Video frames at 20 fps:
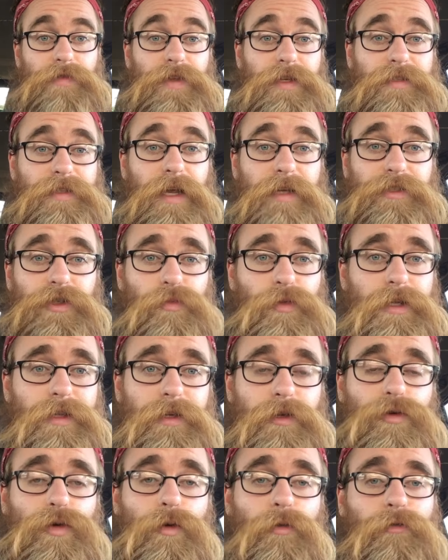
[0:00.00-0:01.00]
And this adds a
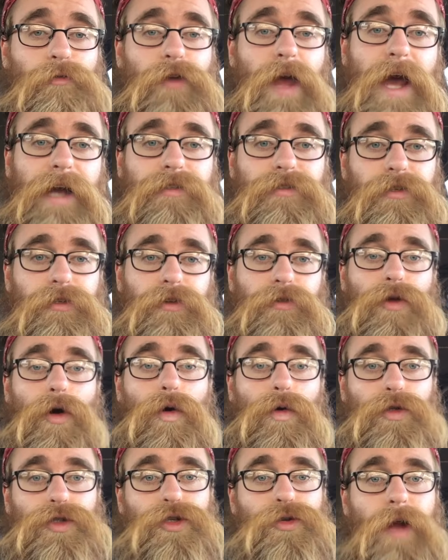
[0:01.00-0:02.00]
really cool factor to the
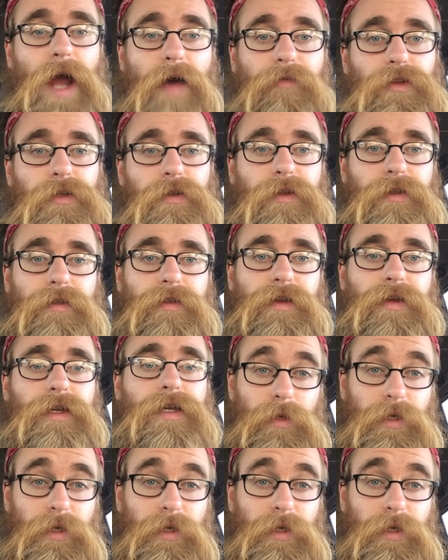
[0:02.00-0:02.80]
whole traveling thing